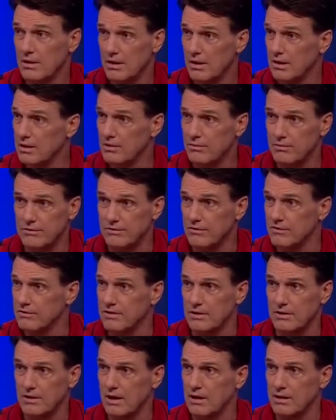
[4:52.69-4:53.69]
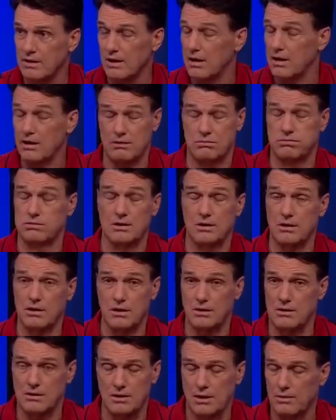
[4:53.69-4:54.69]
he was just
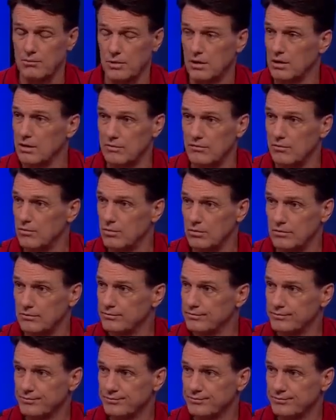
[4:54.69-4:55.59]
unbelievable.